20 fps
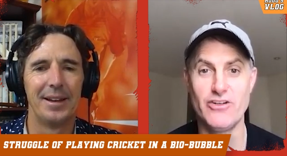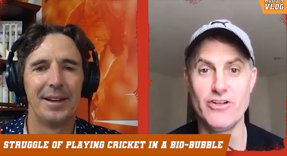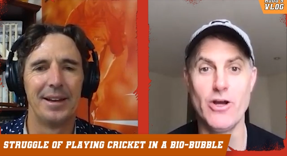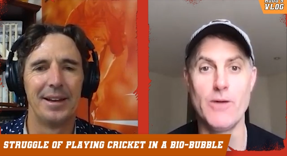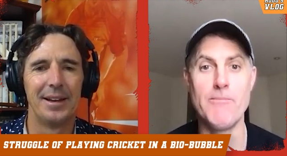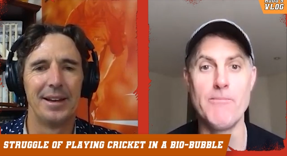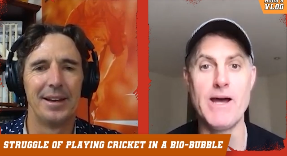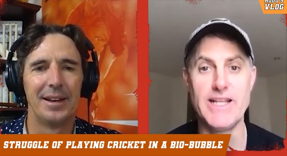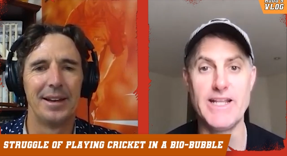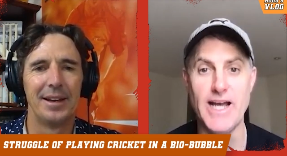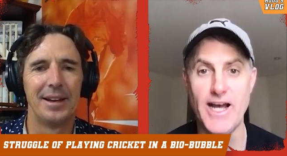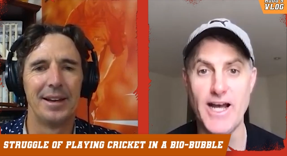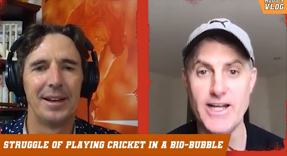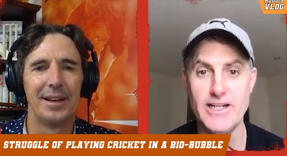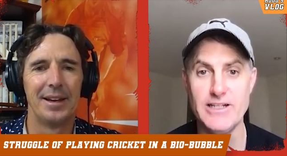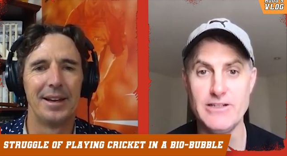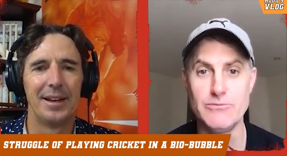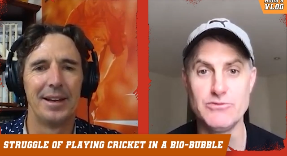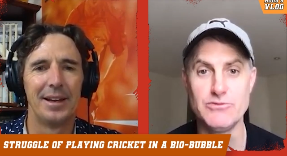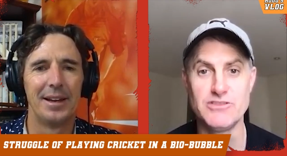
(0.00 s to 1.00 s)
Speaker 1: I know Matty
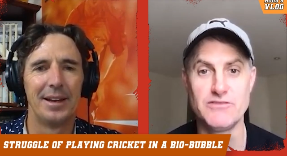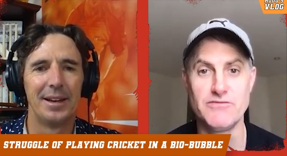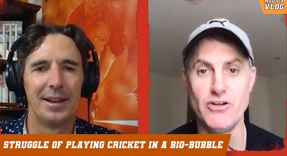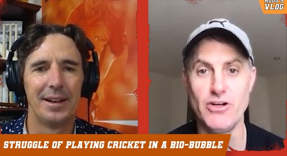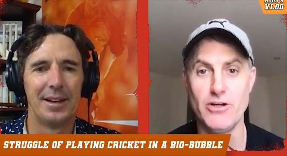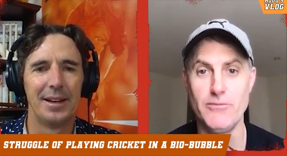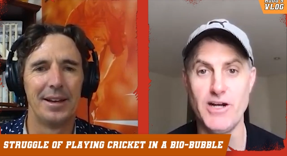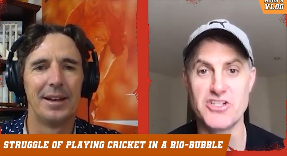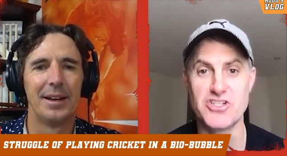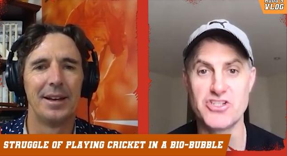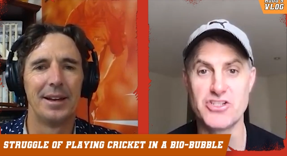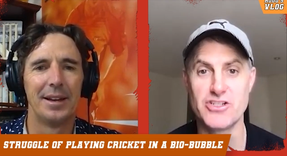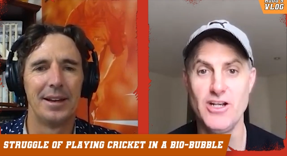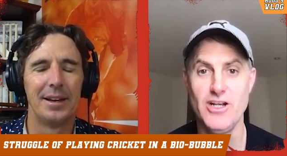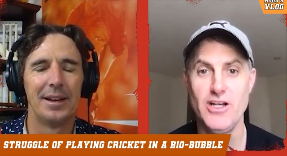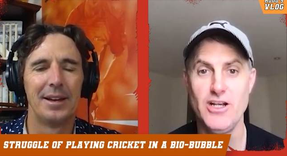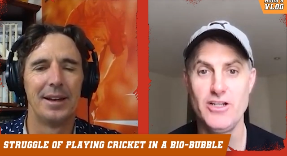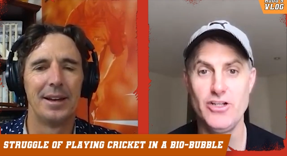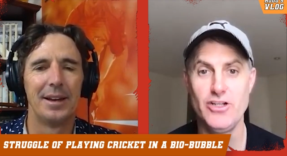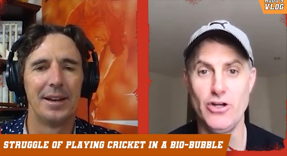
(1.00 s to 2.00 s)
Hayden was very much,
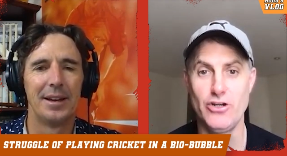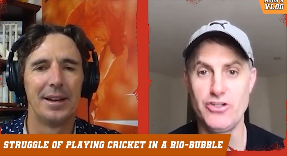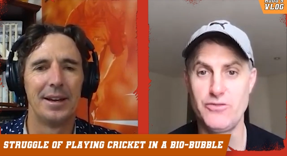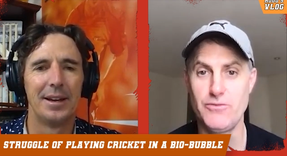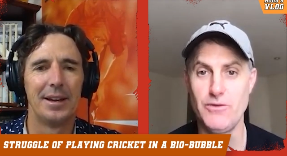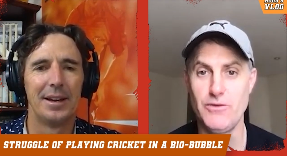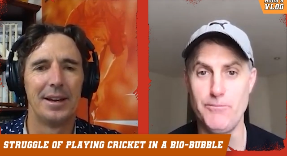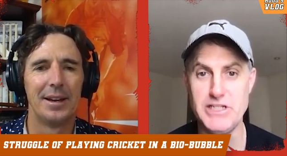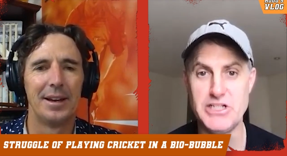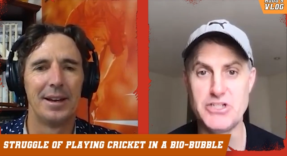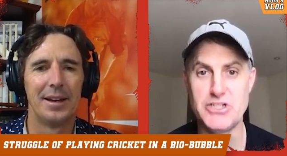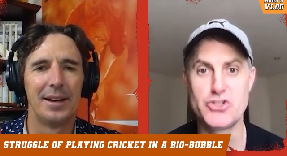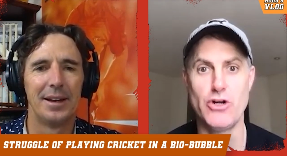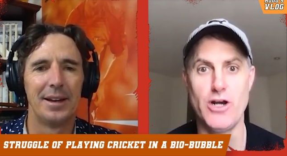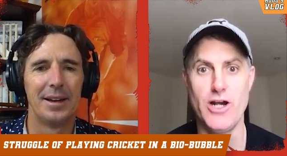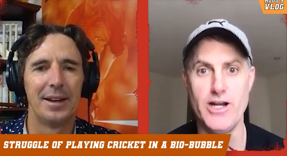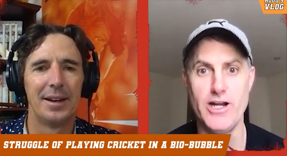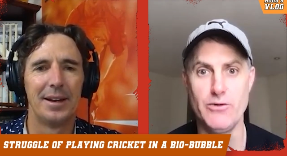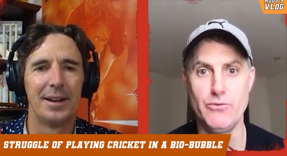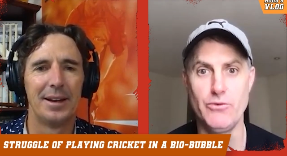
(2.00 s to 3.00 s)
you know, a big
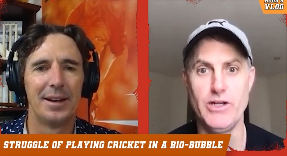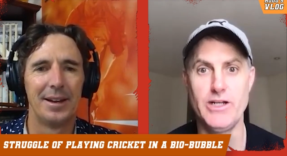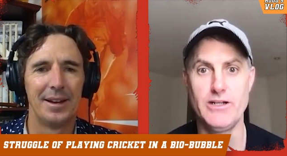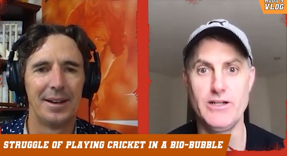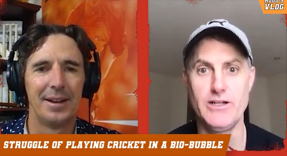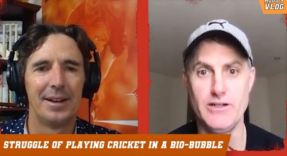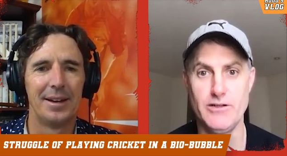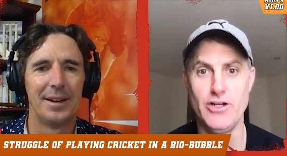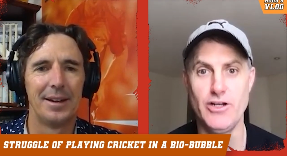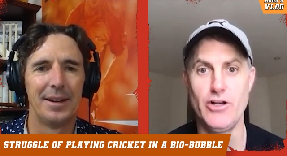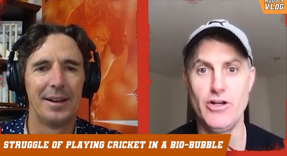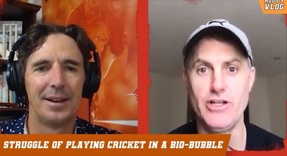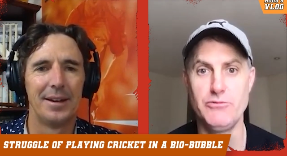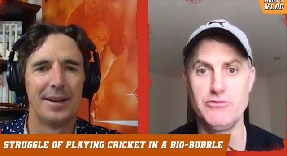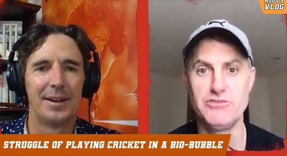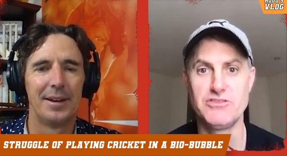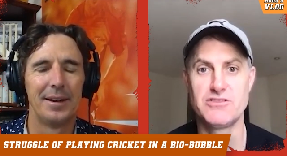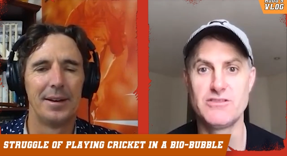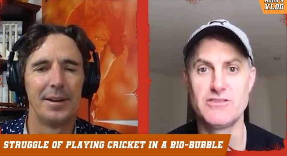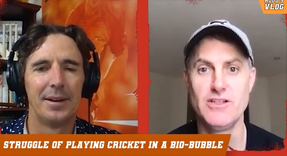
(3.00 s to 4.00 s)
trainer when, you know, he
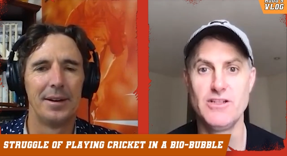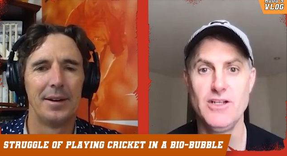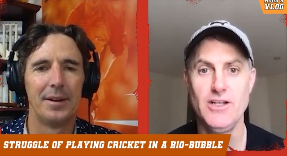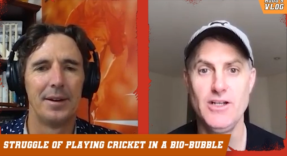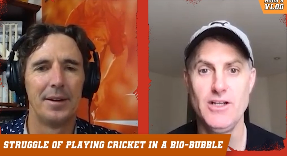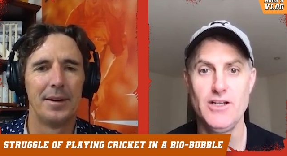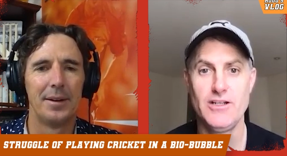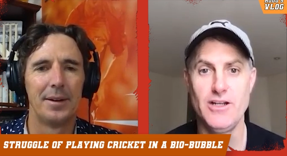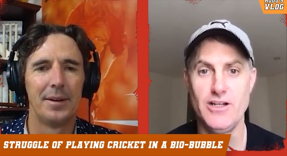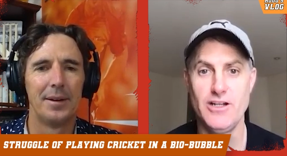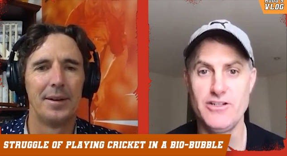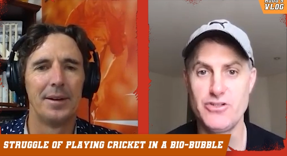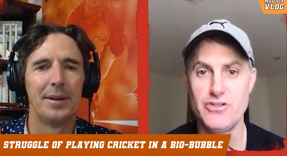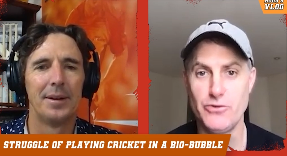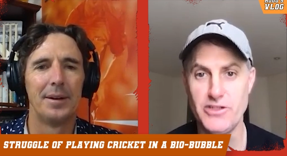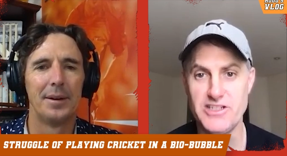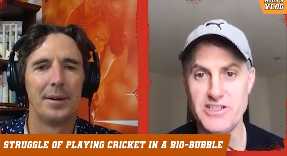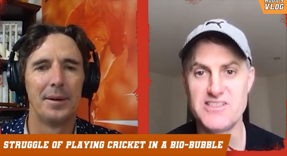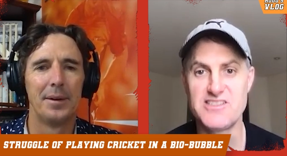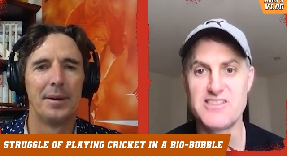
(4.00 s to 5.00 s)
was, you know,
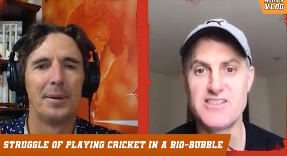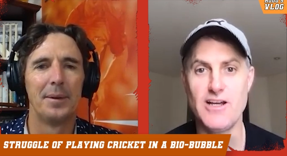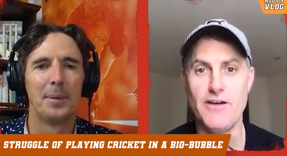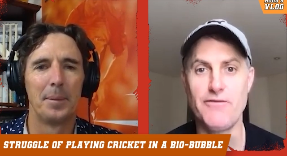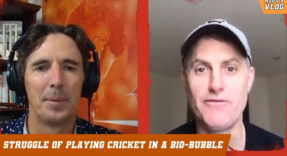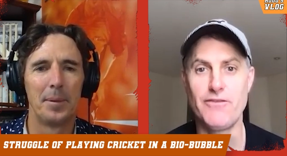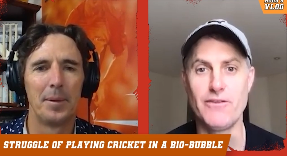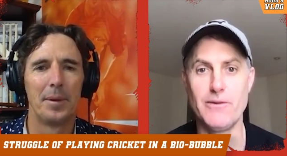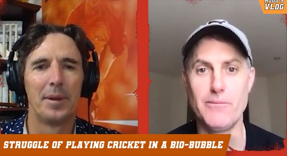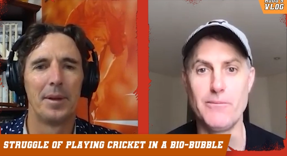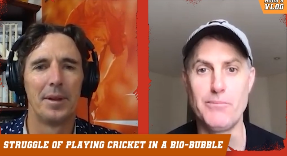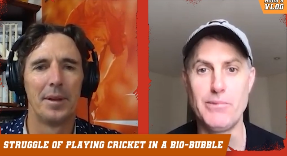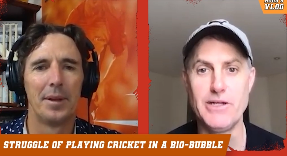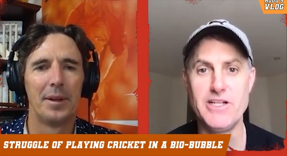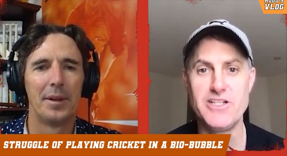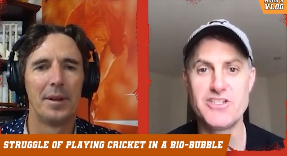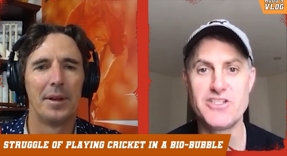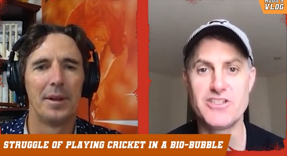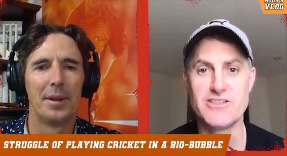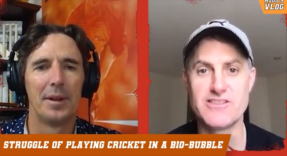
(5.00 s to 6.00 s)
doing his stuff on the
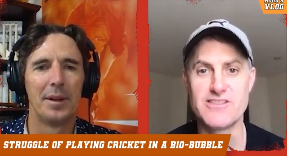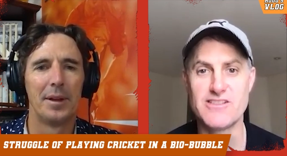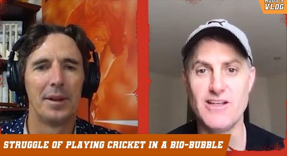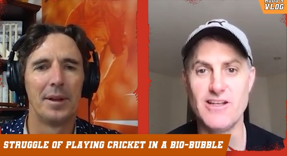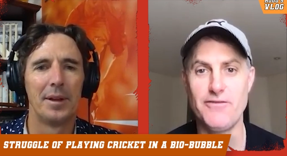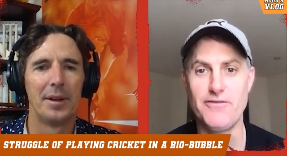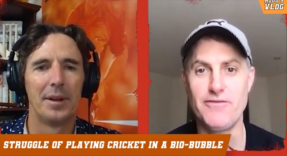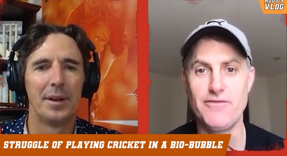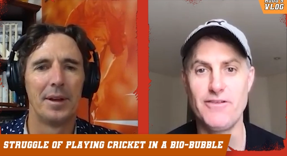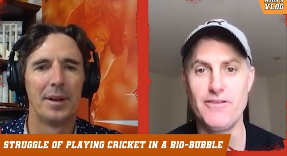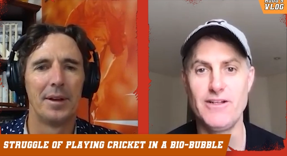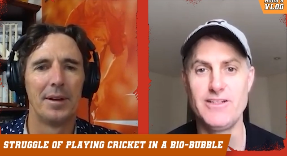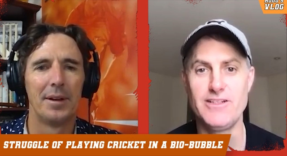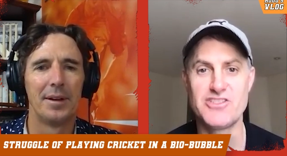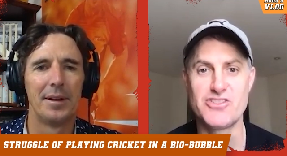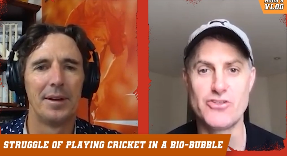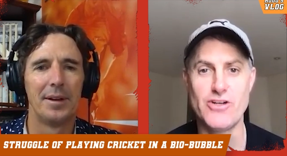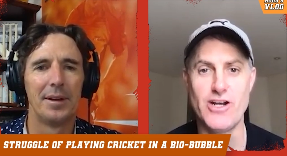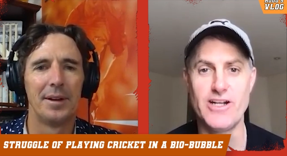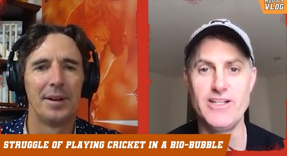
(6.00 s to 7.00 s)
beach and stuff in
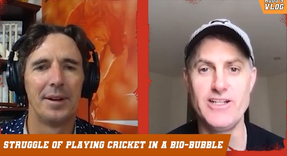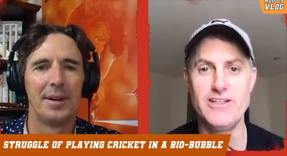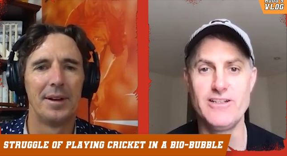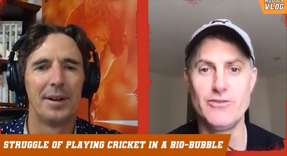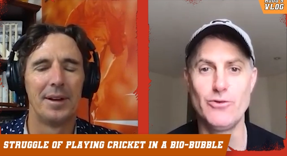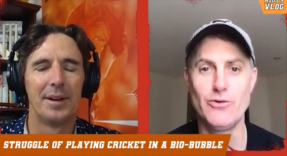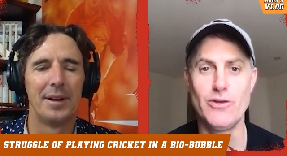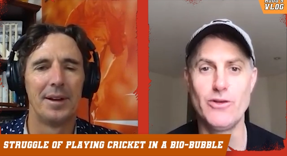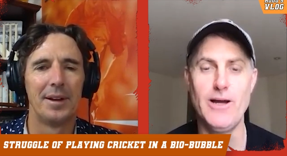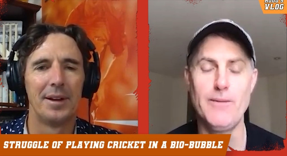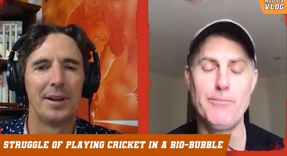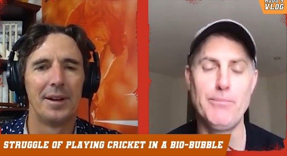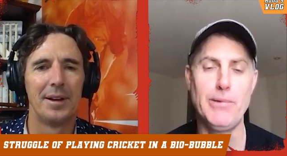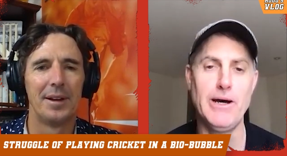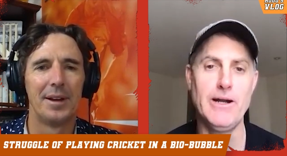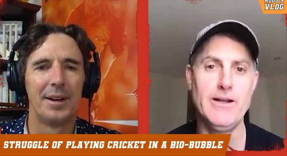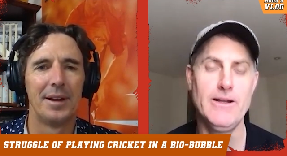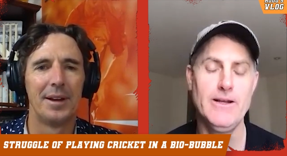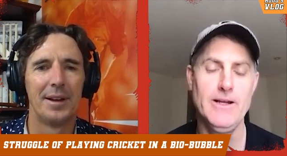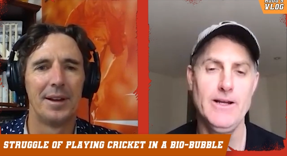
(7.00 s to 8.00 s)
Straddy and all that.
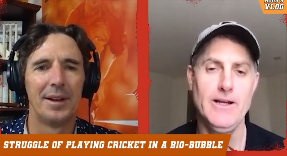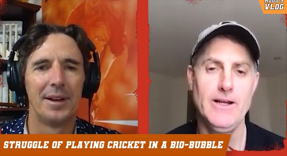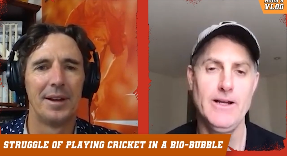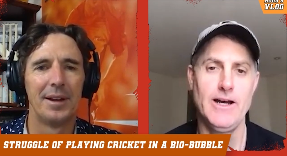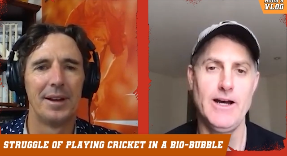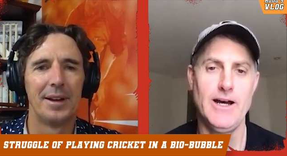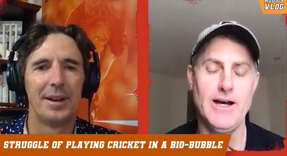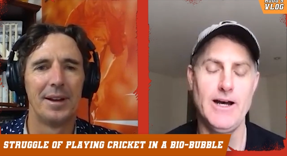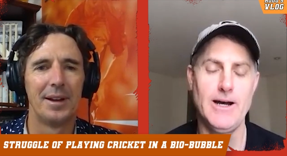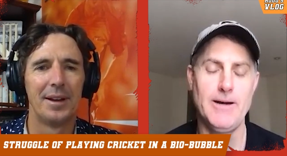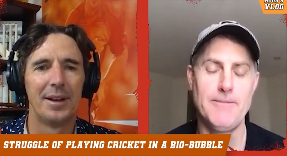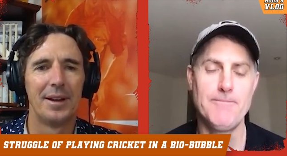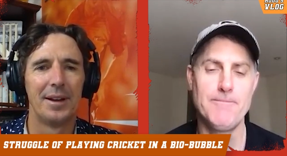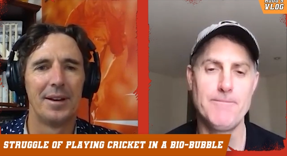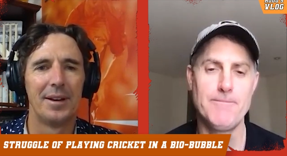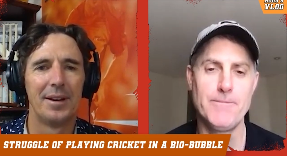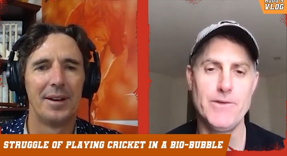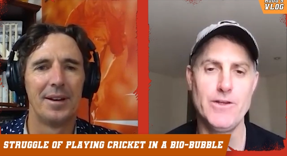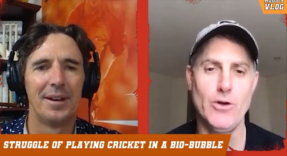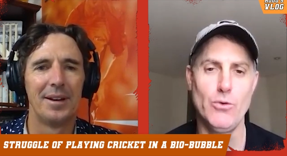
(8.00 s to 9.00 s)
But, um, you